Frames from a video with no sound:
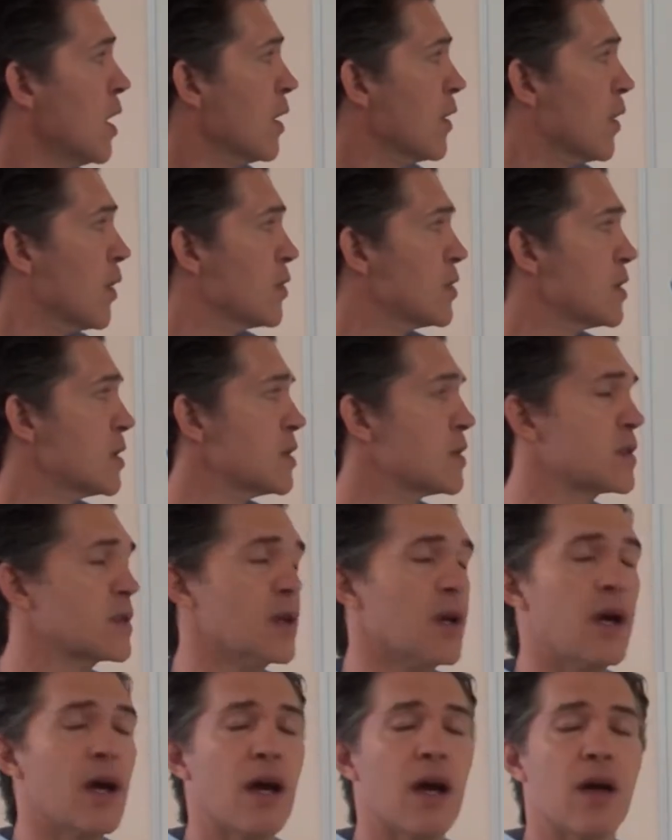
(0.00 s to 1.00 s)
Those
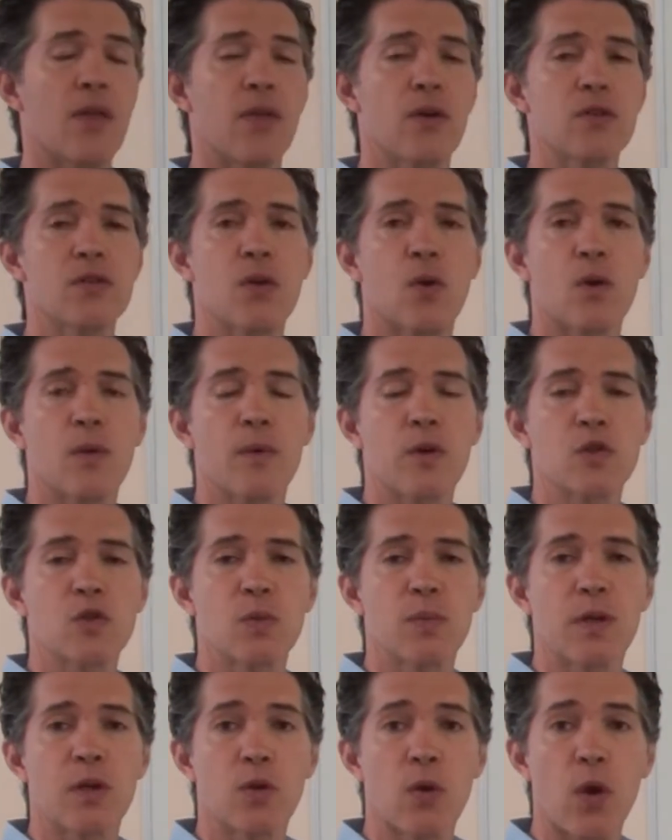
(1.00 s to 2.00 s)
hormones
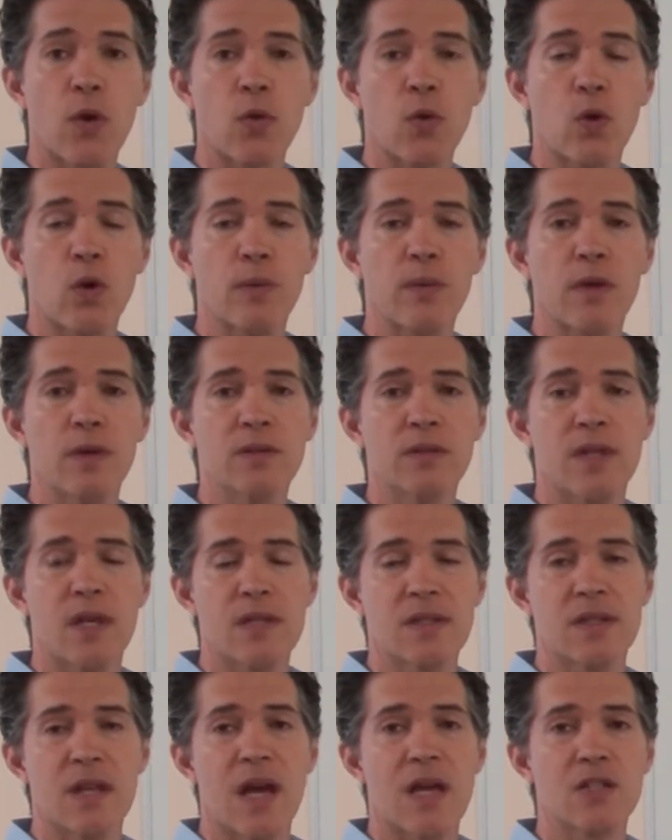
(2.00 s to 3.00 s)
would be growth hormone,
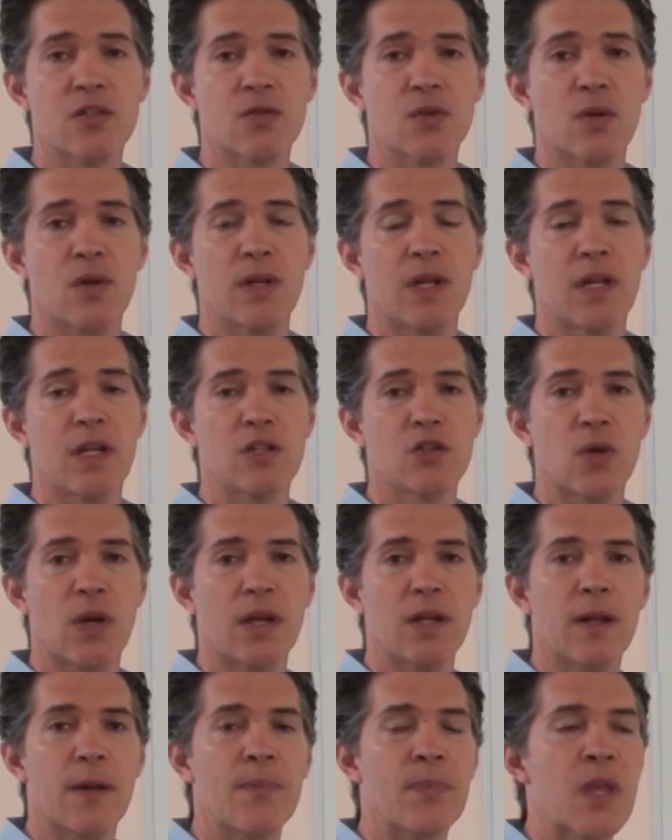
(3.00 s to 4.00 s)
testosterone, and
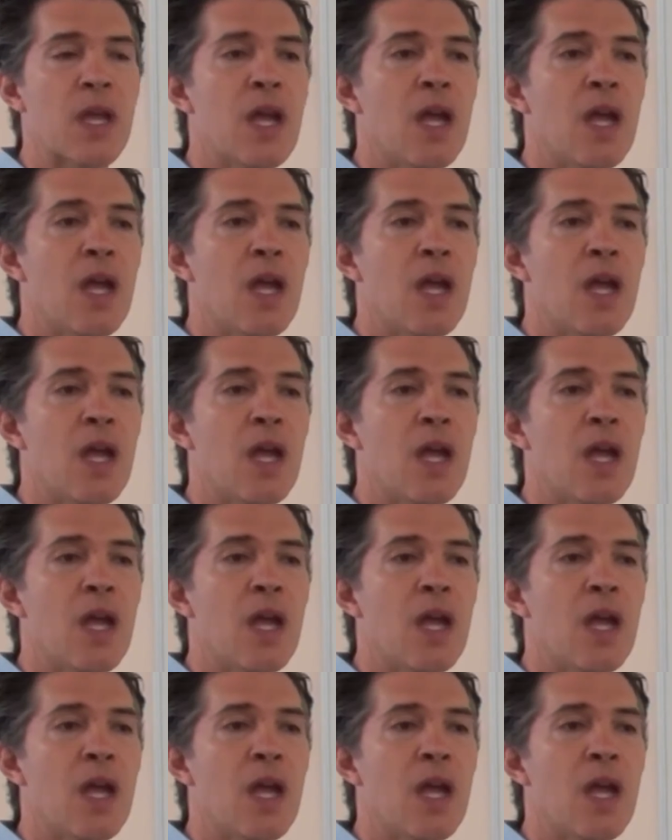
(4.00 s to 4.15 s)
adrenaline.